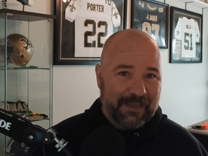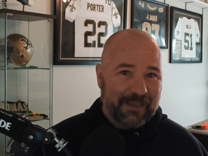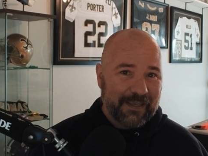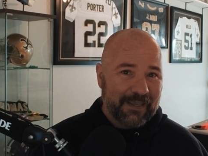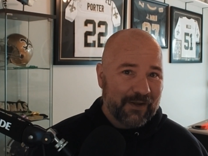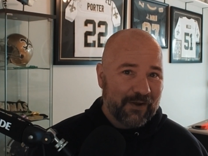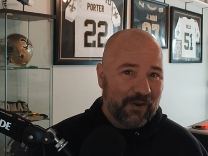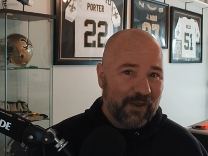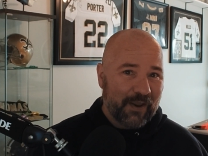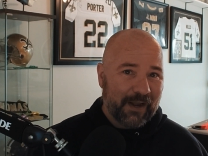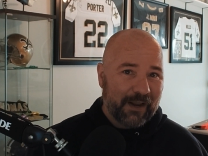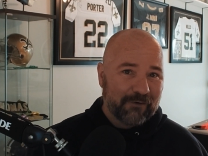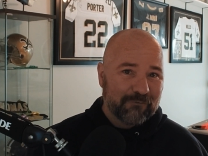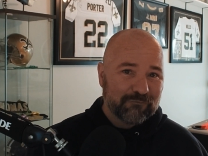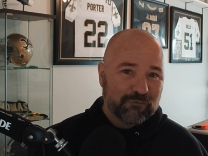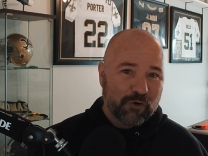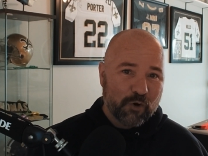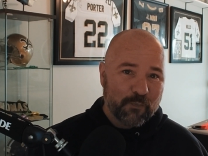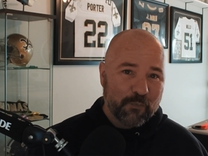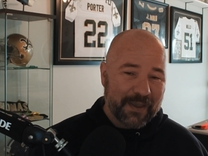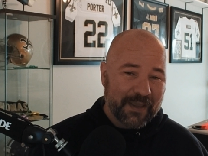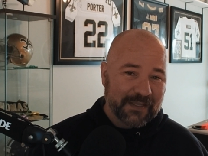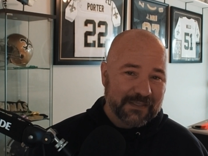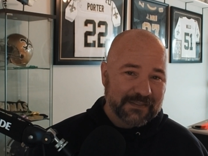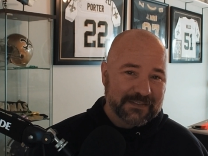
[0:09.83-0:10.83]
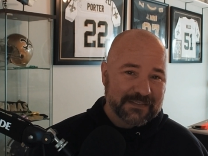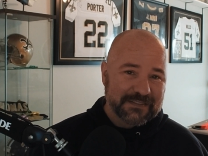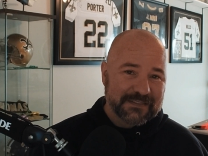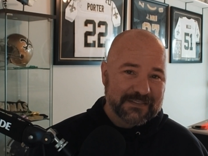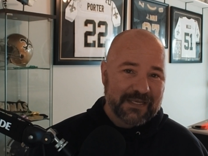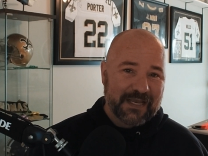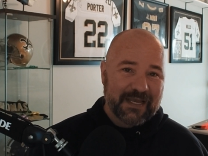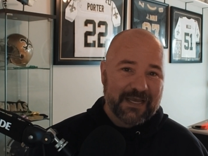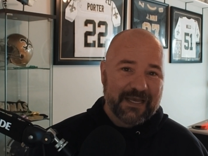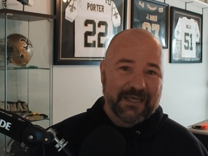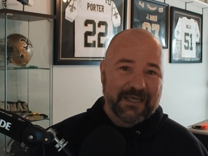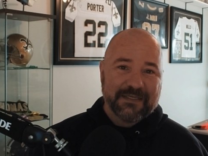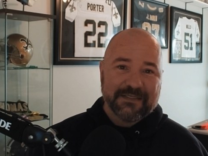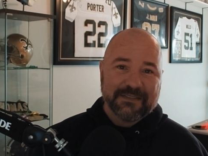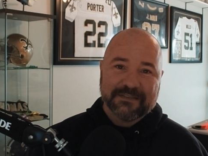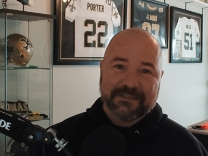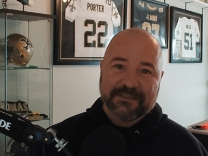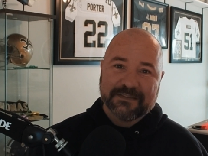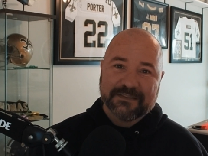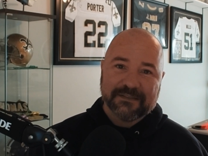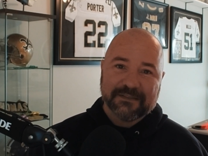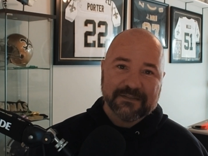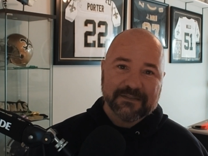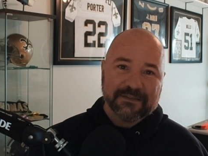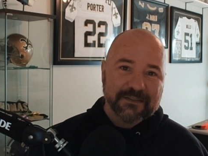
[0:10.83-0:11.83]
You know, and I
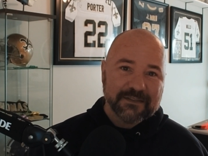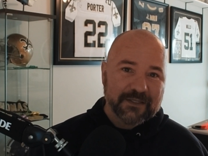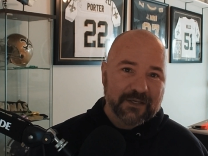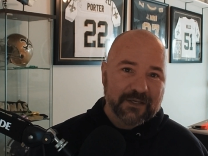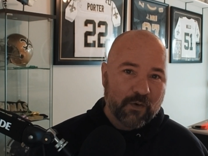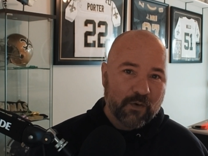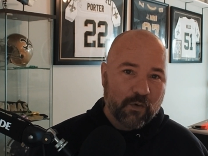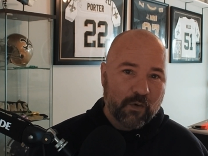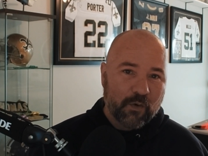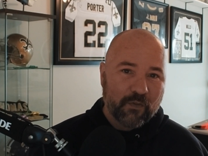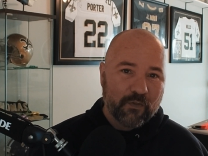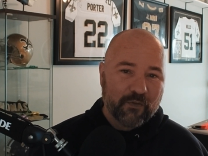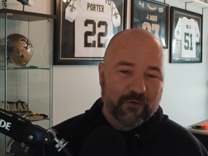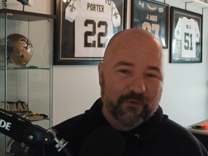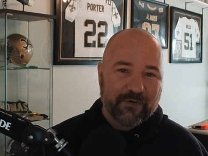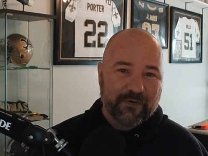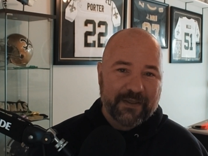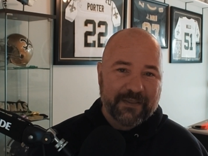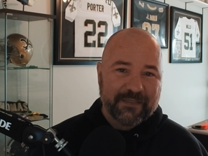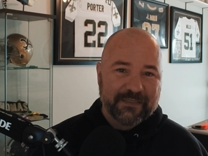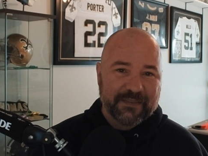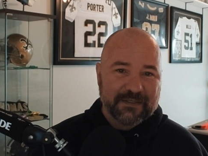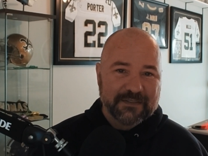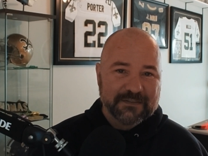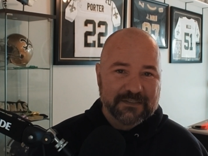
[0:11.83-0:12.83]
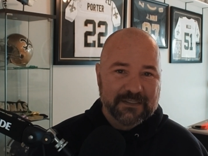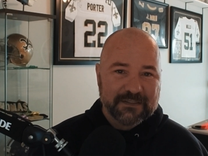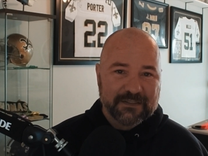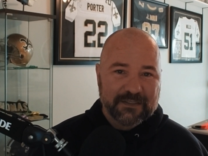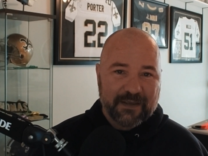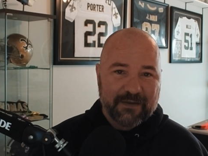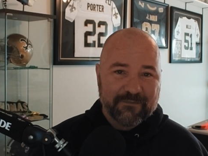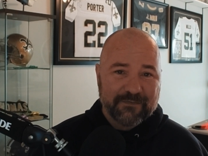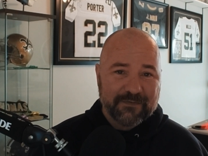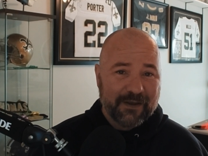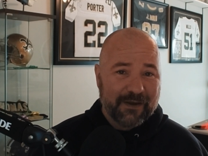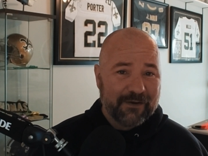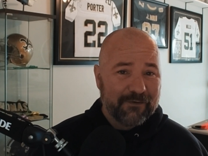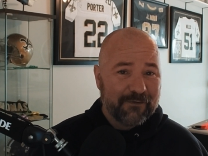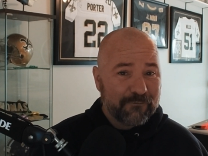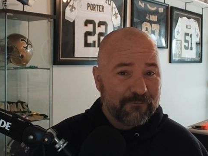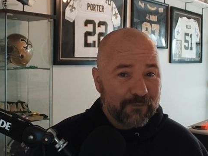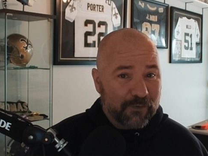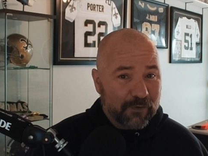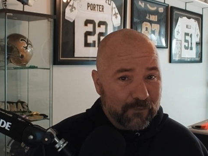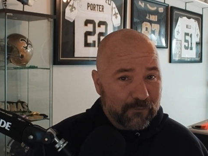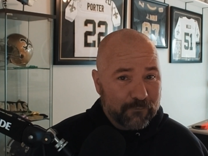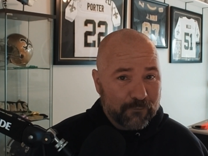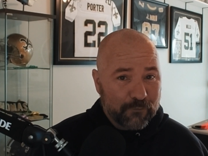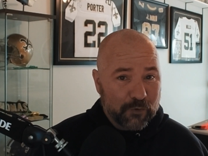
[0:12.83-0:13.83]
romanticize, you know, all the great things that they've done
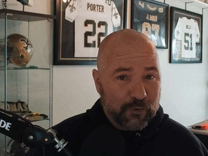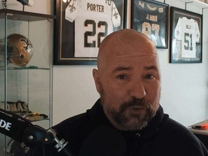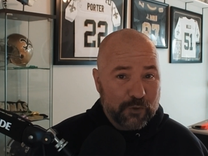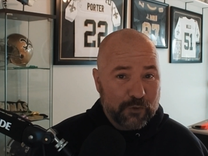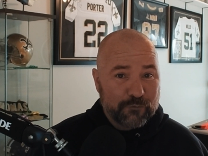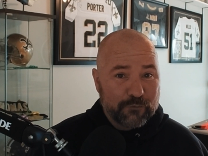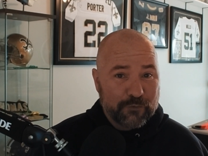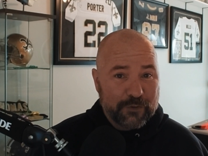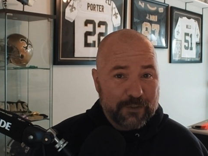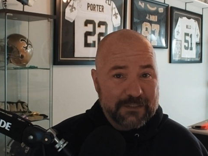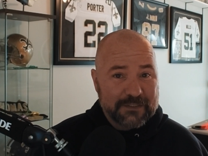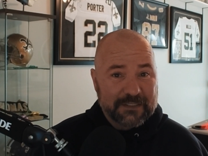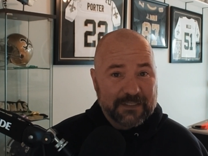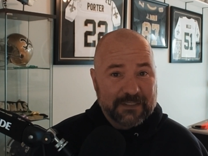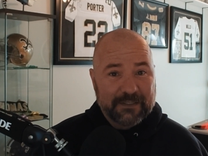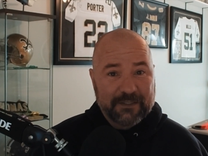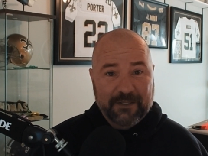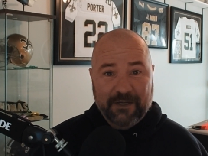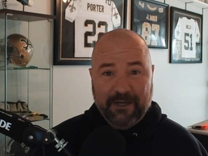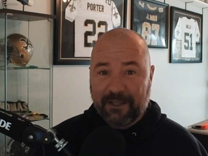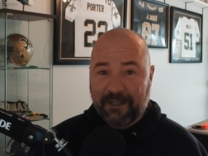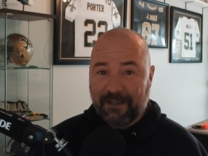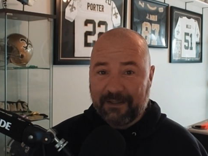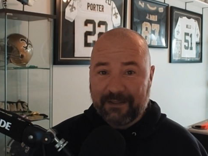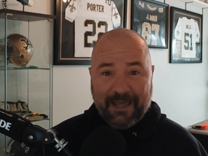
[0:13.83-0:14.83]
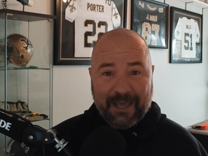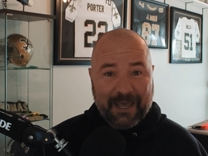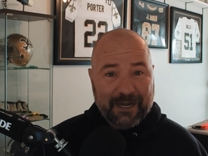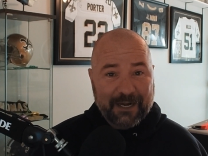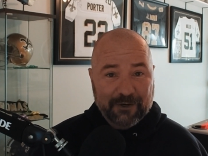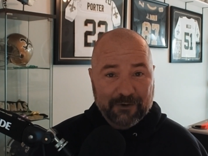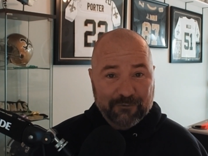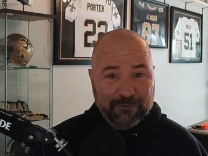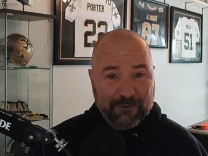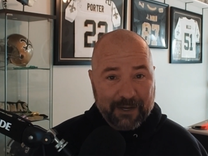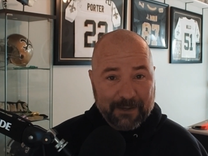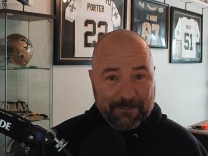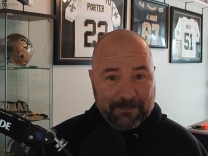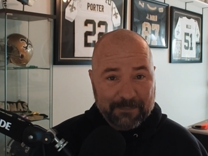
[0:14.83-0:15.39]
for a good reason. There are a lot of great